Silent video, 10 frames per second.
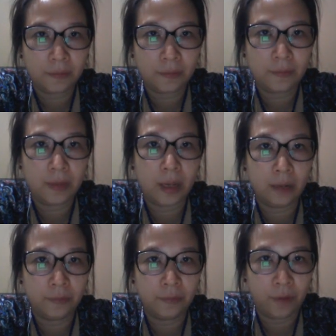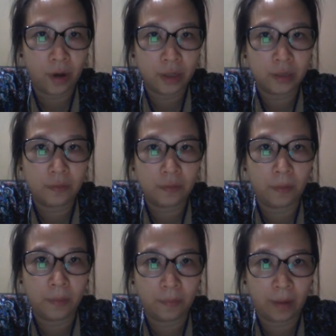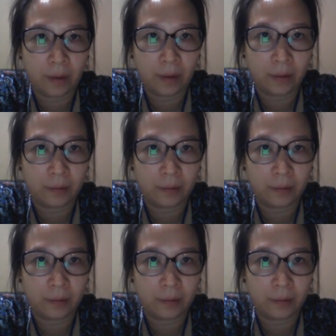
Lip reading: the invoice from the vendor.